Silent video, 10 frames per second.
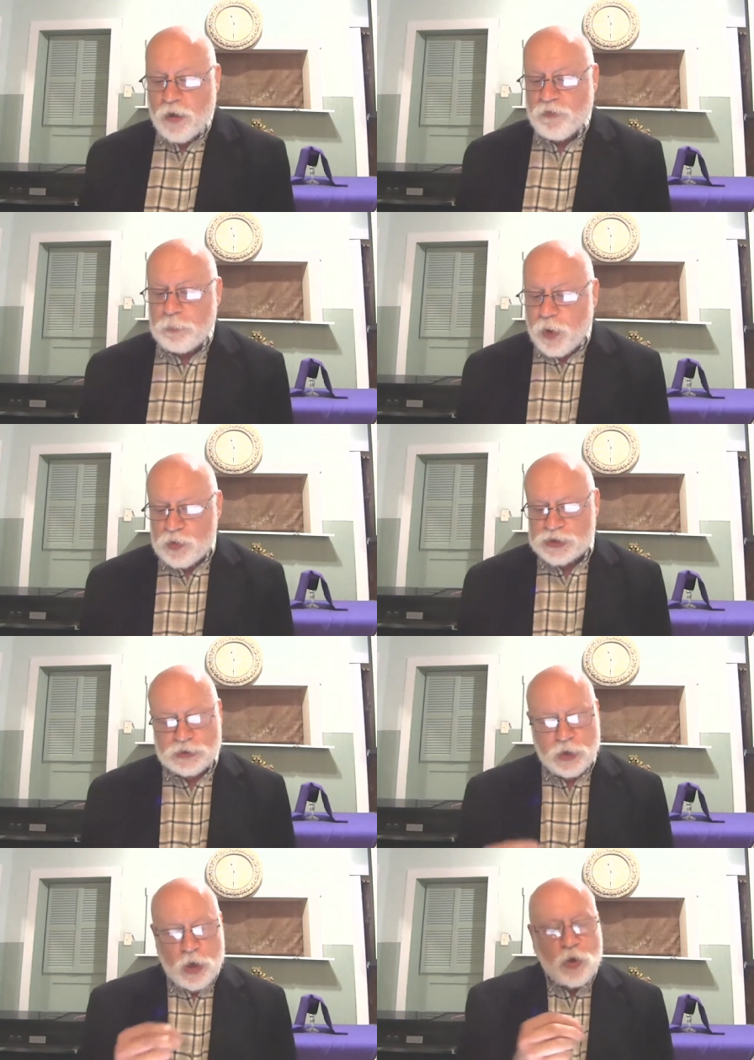of a
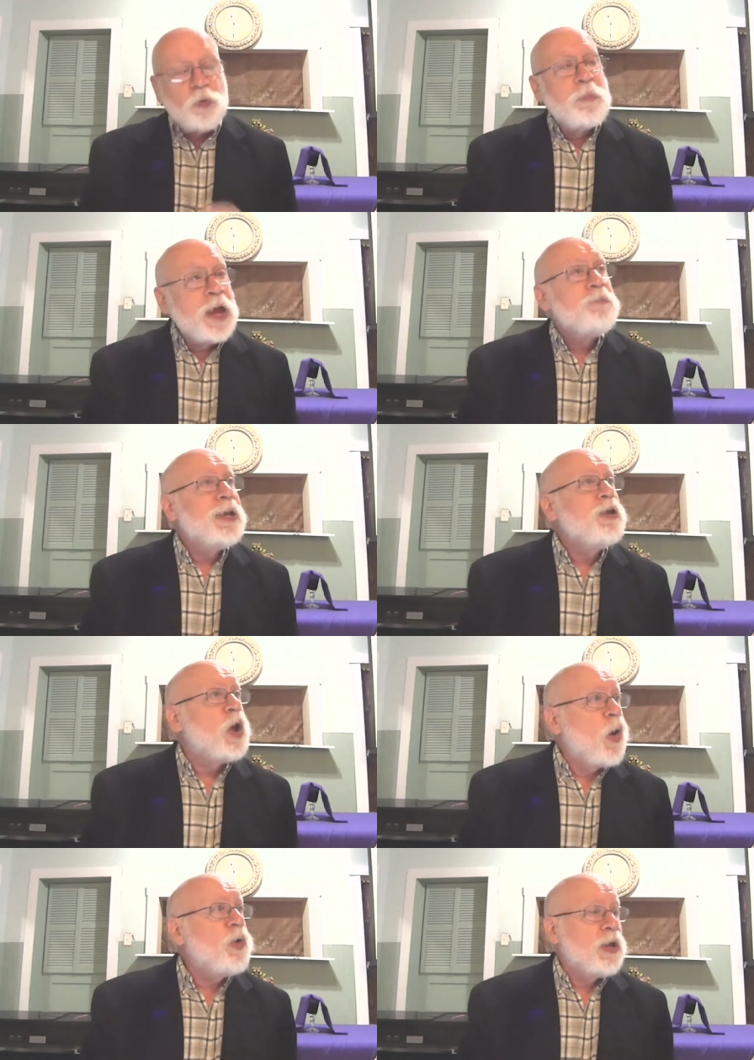person who may be
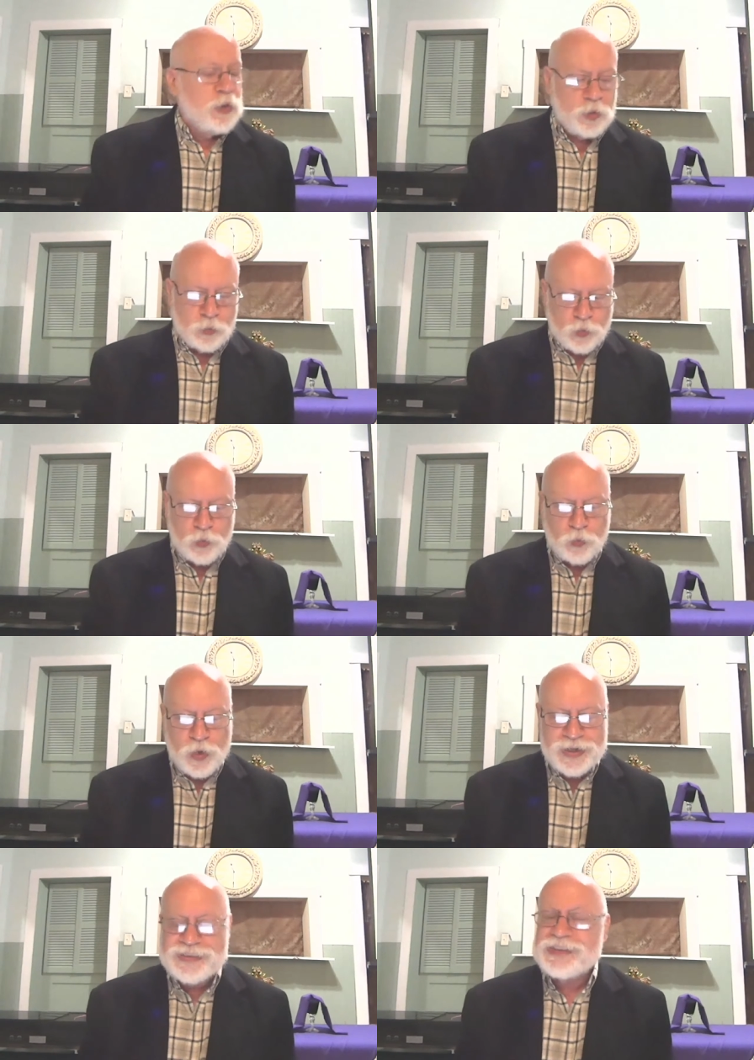going
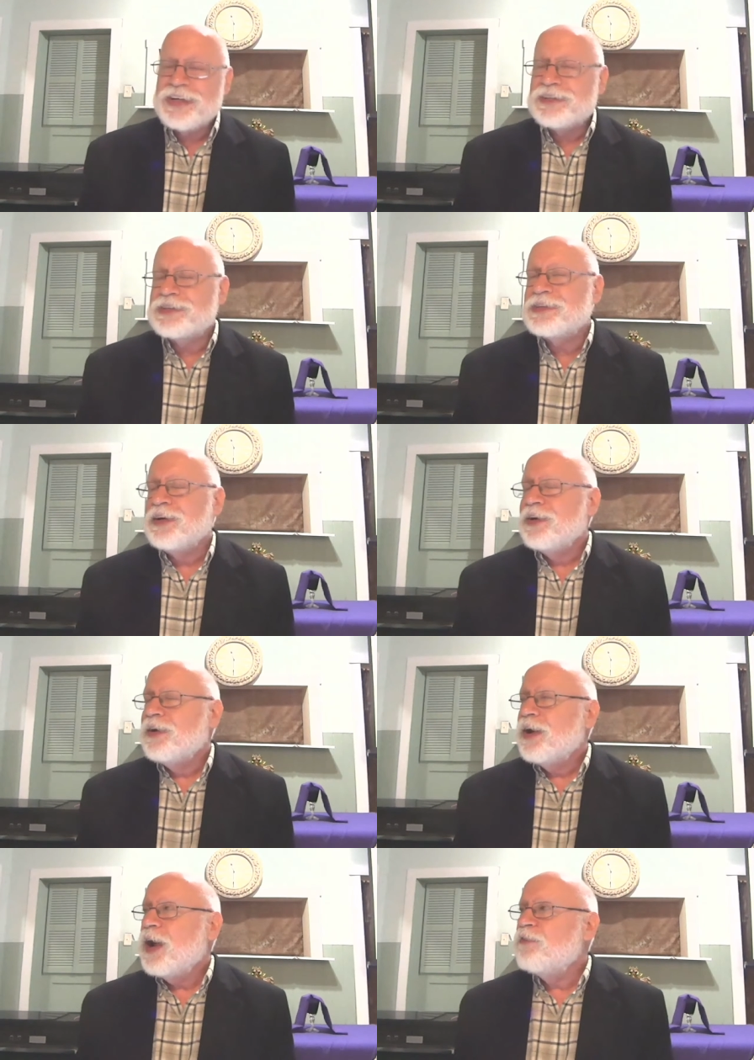through a sense
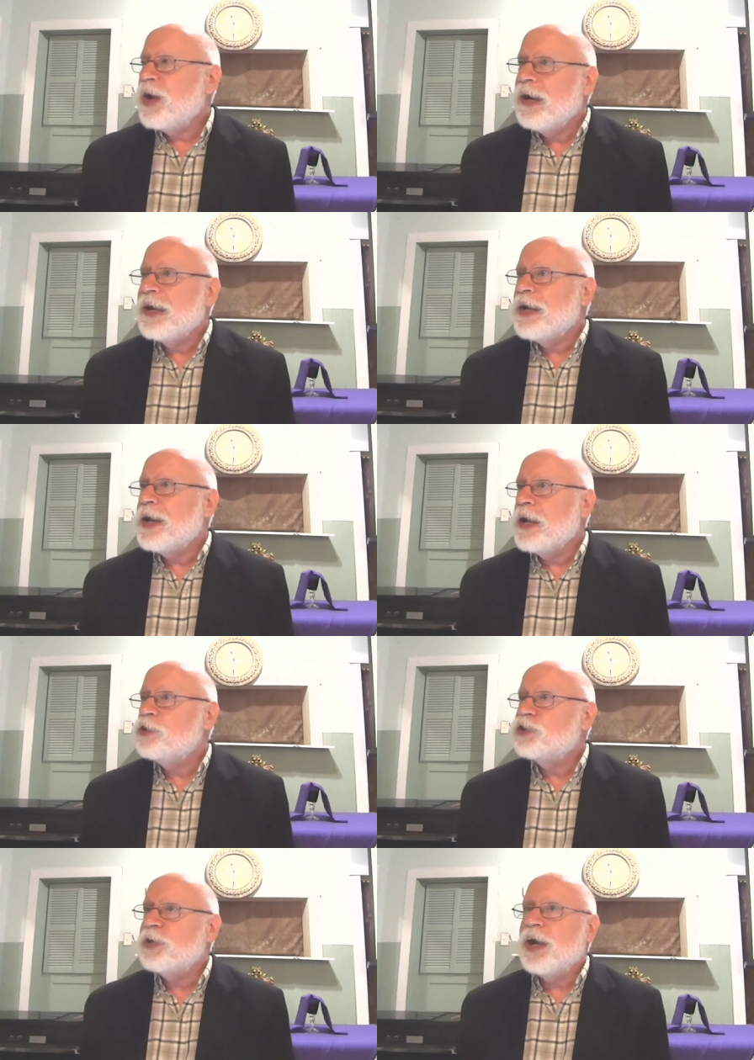of
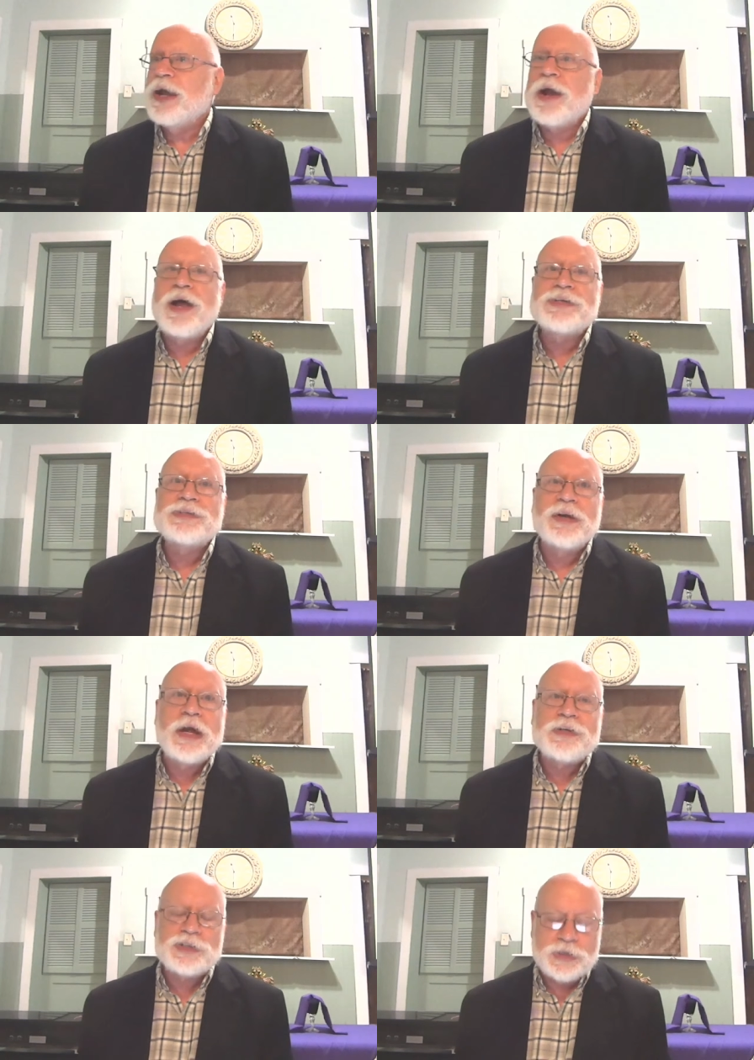alienation and
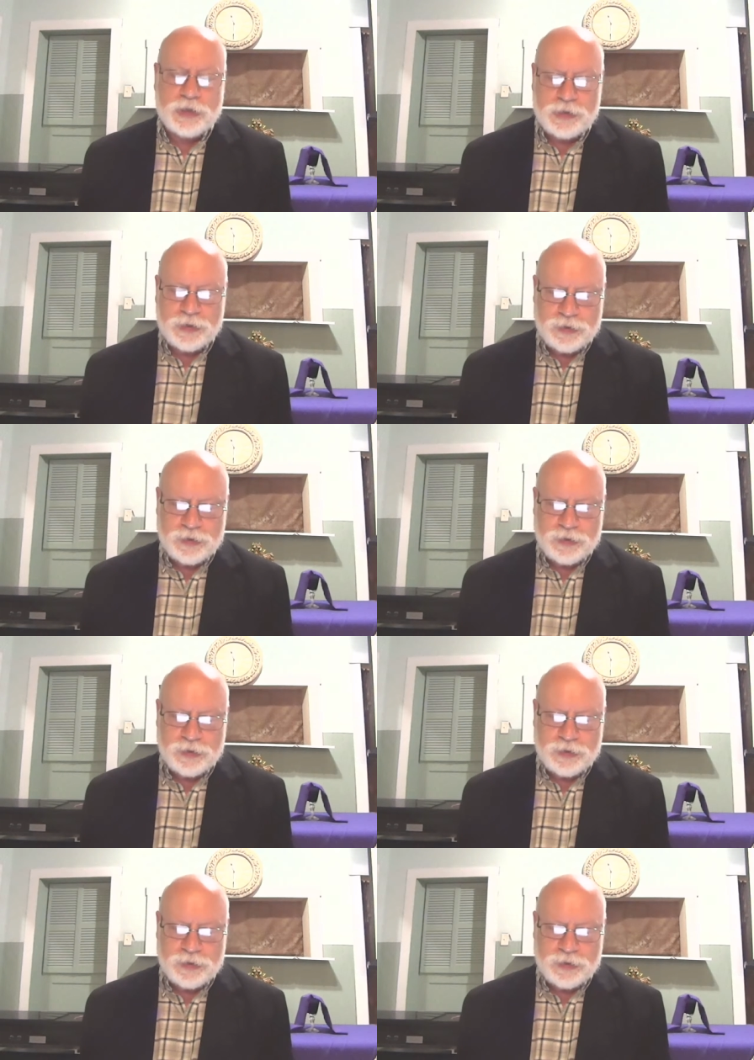isolation?